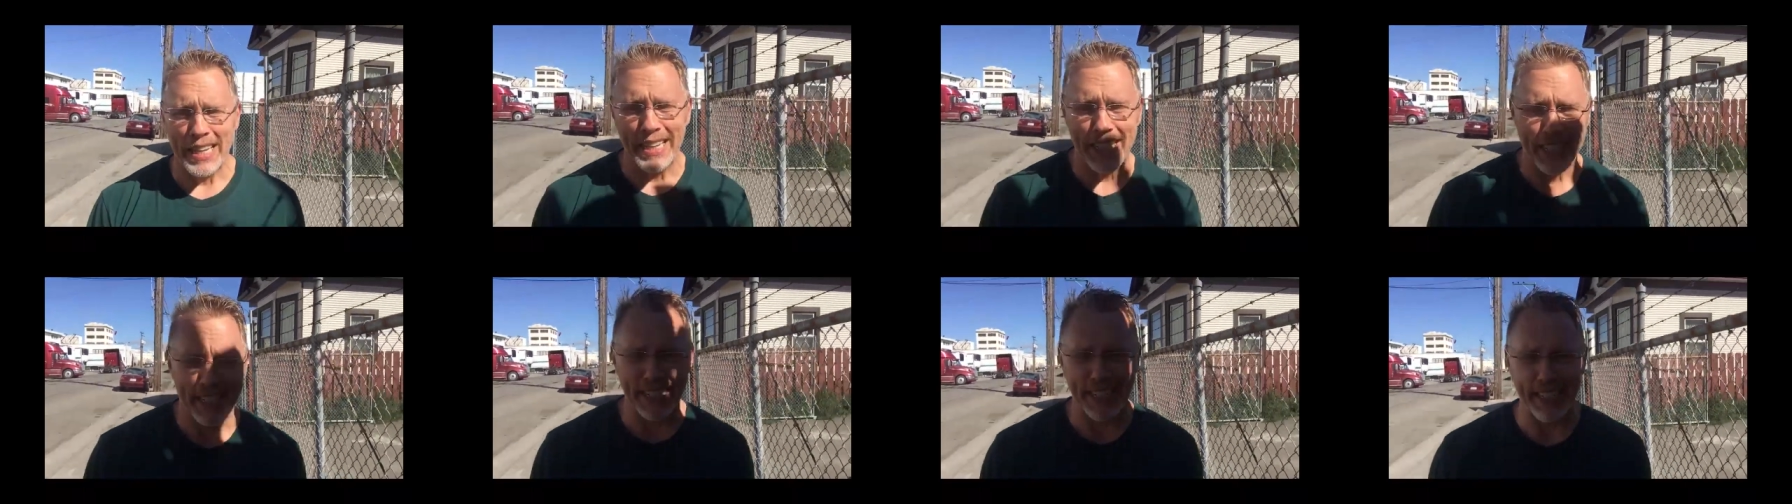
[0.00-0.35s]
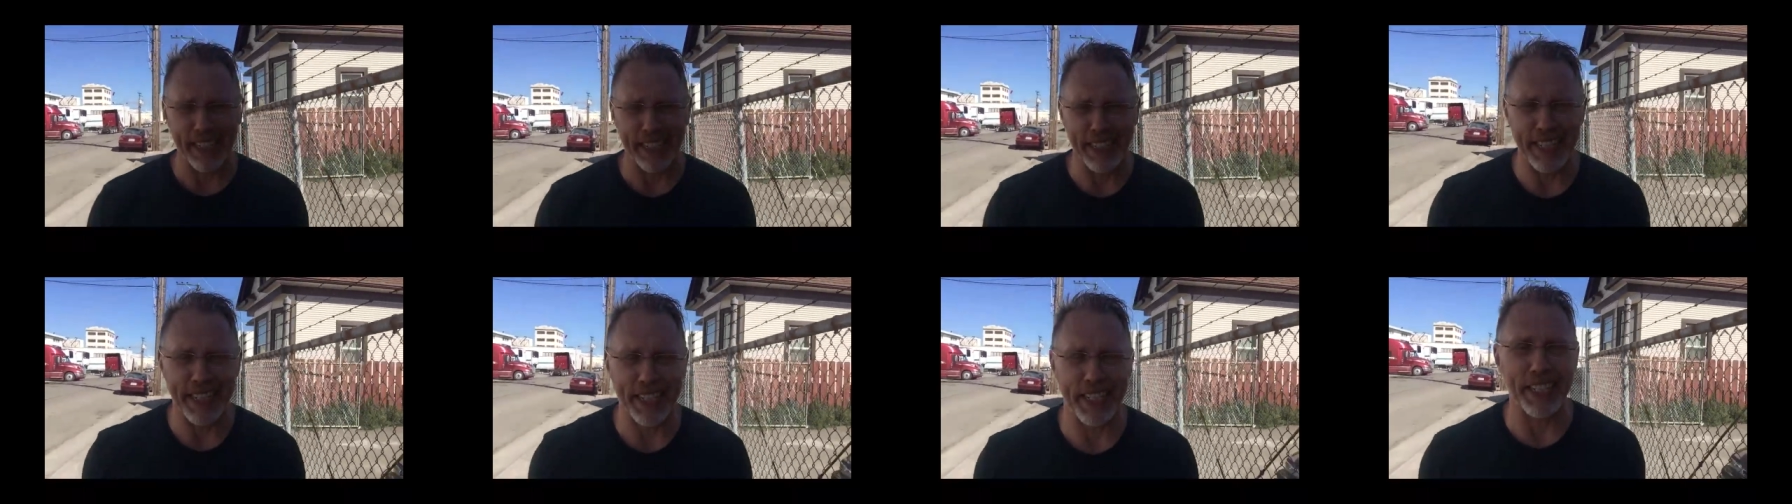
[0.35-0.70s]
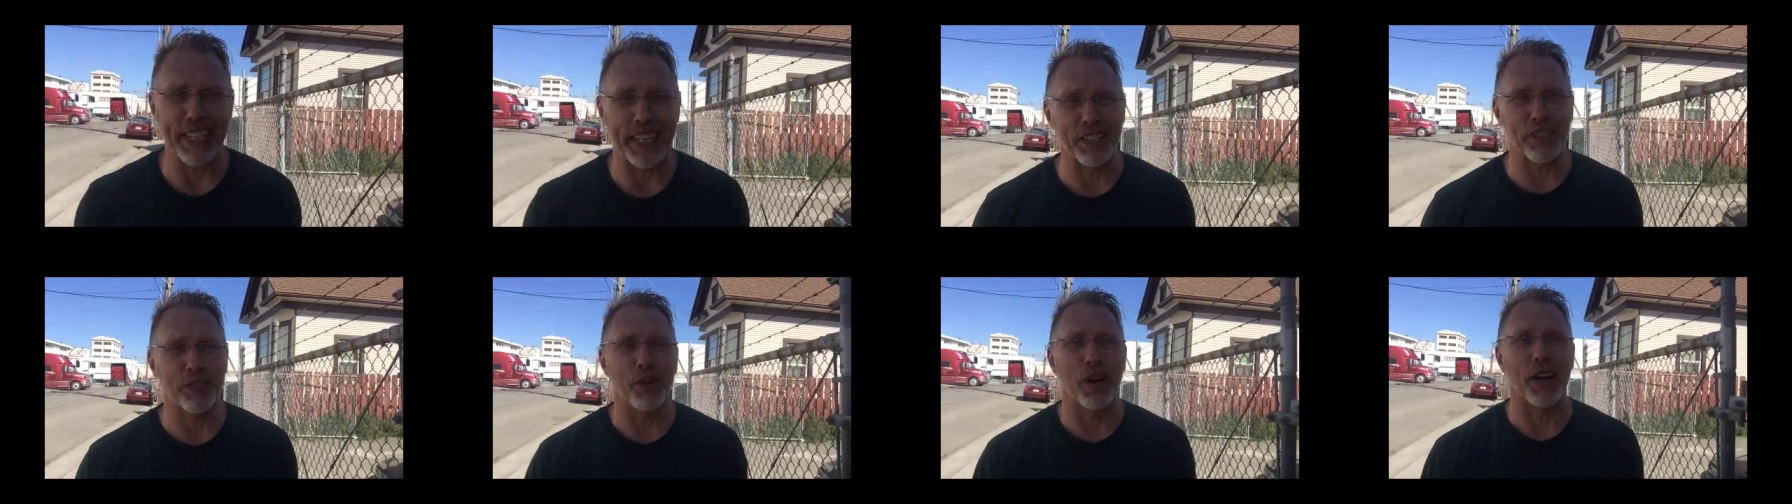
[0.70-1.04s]
And uh,
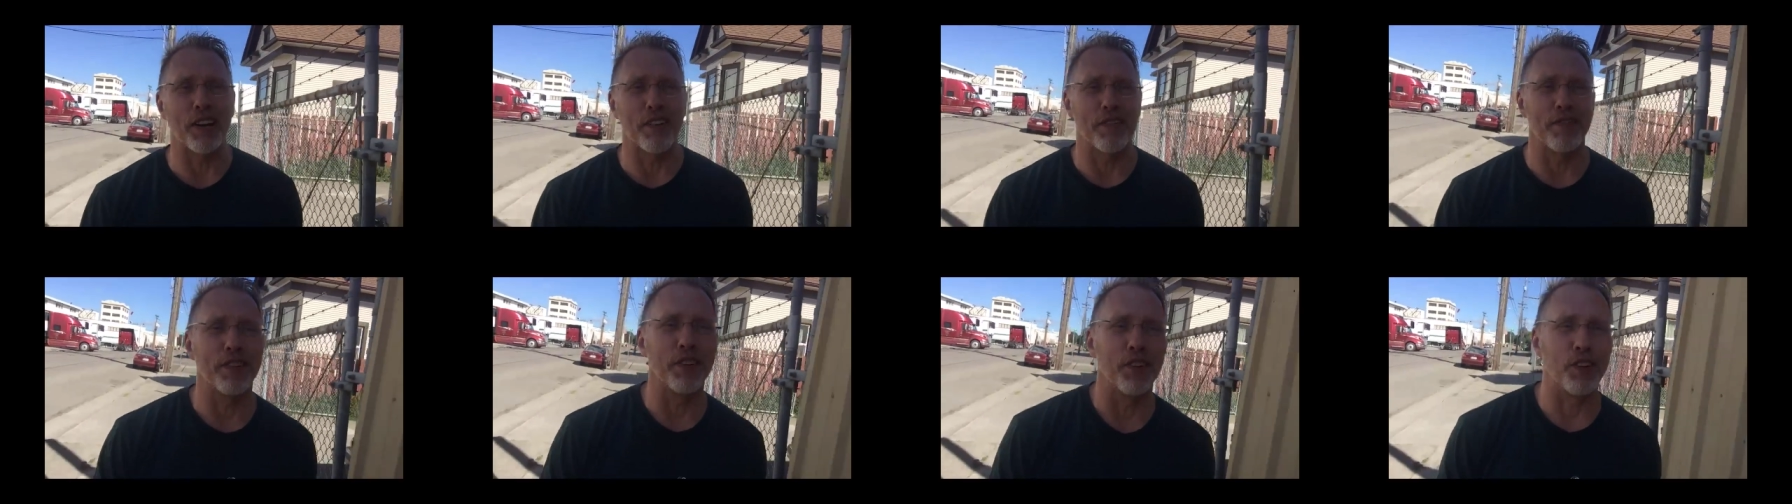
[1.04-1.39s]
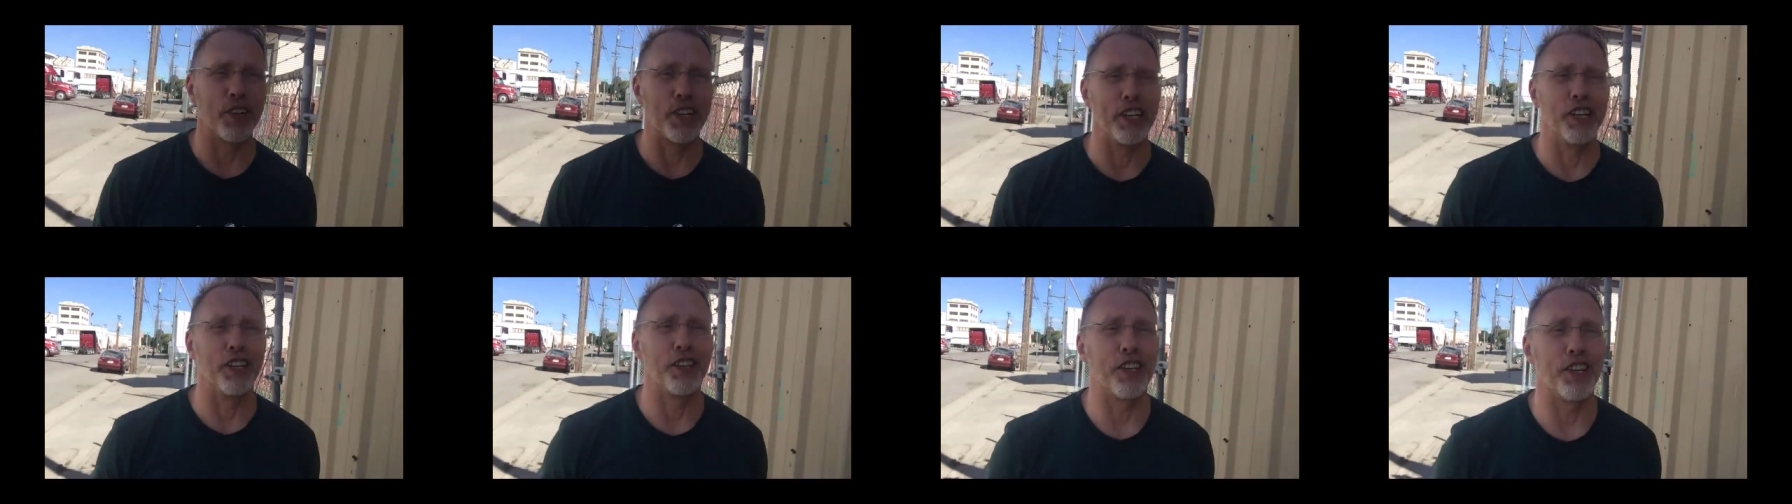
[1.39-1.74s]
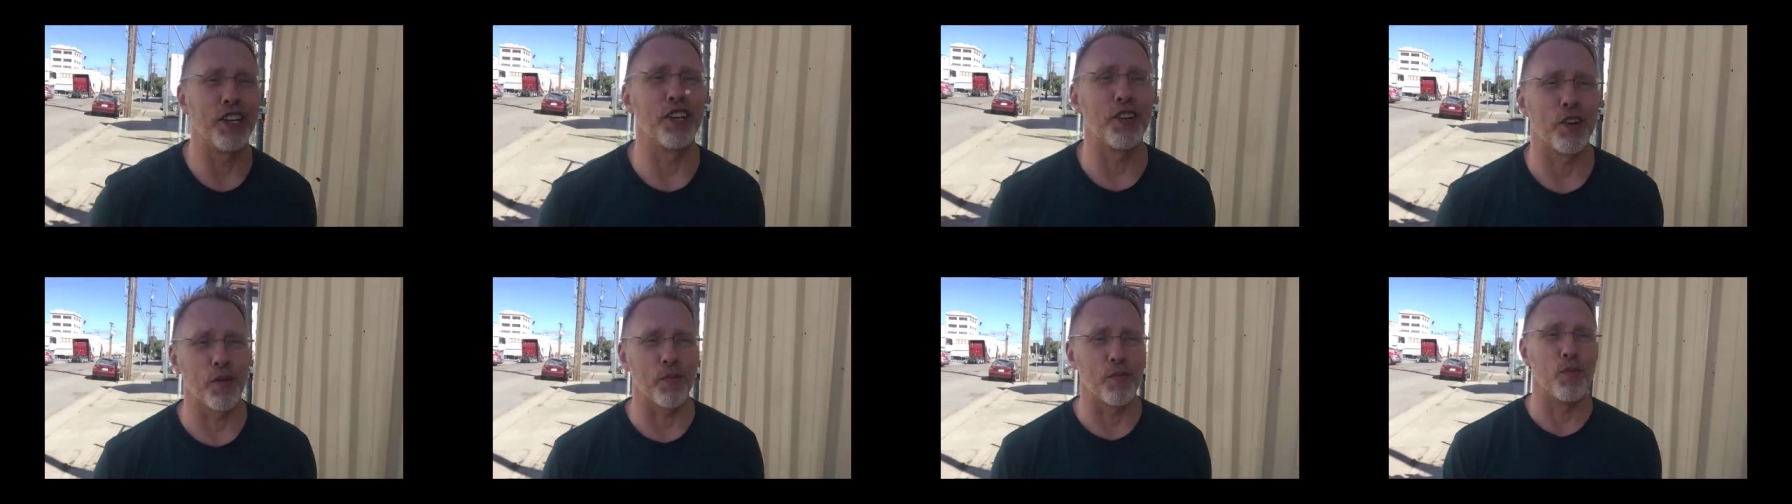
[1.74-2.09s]
let's not try to feel
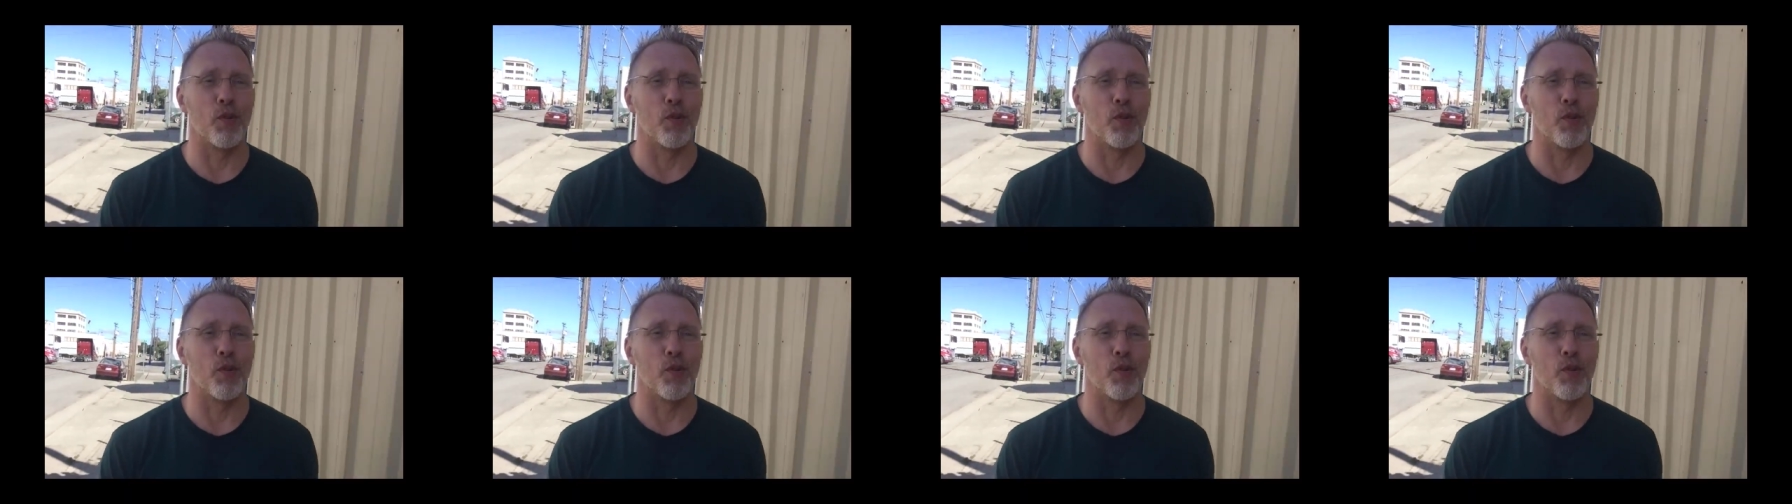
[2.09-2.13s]
guilty